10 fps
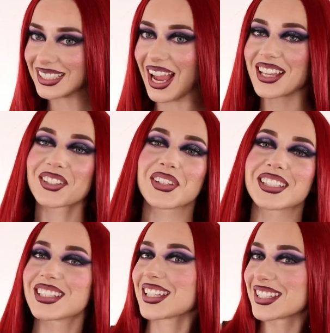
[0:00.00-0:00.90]
Yeah, so
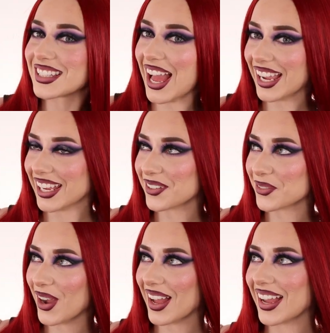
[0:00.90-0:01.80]
this is the second
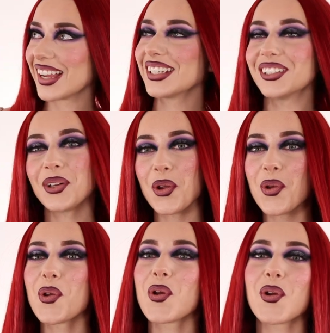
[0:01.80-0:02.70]
one.
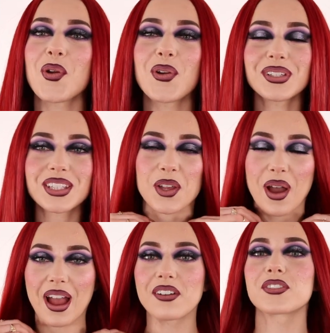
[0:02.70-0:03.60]
Ooh, so
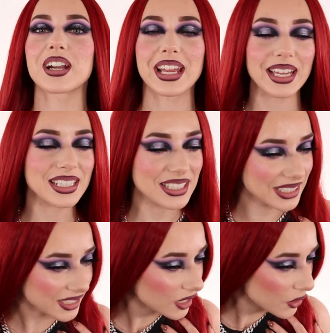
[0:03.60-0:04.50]
I have red
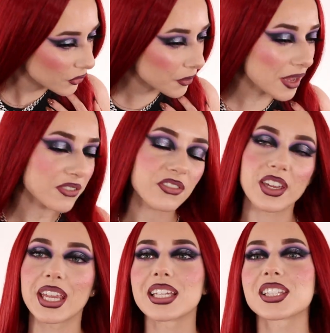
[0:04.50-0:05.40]
for my
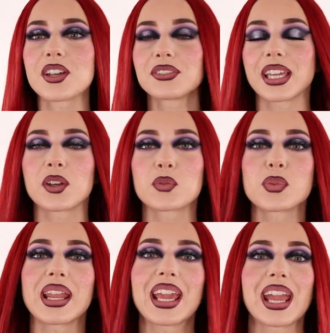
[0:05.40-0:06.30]
phase of like
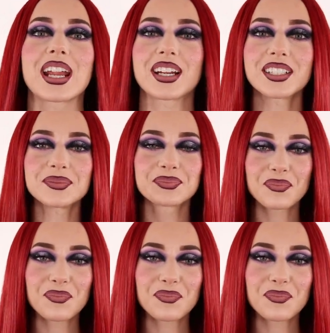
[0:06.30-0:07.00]
red hair.